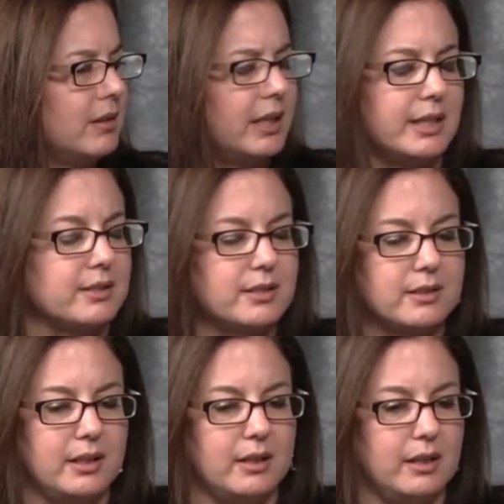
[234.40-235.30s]
that
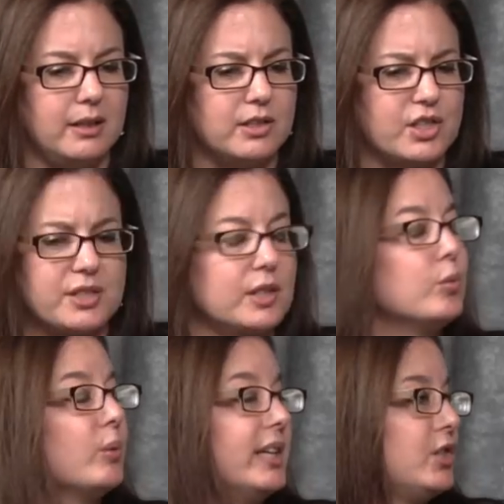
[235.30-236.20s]
it, it, just
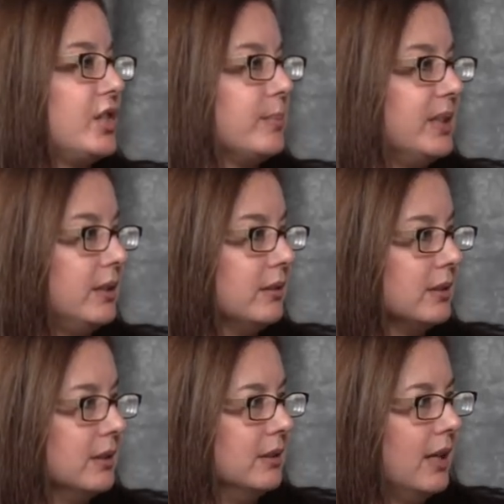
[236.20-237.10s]
enrages me.
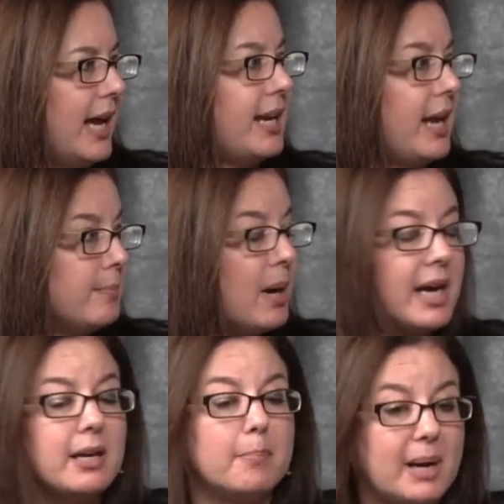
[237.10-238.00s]
And, and
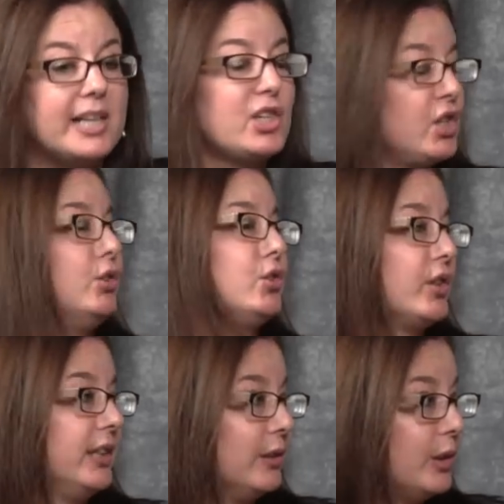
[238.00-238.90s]
my, my
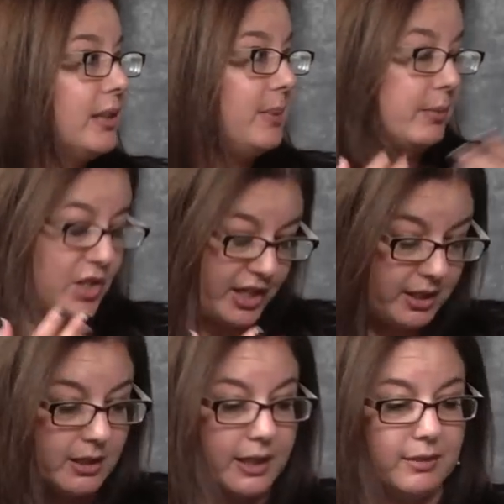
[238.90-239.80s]
children look at me, which I
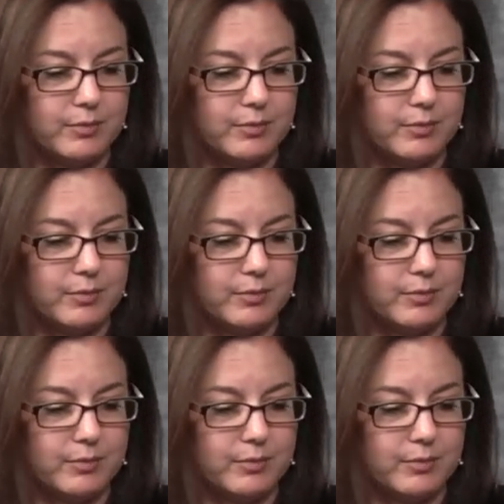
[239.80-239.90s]
think I,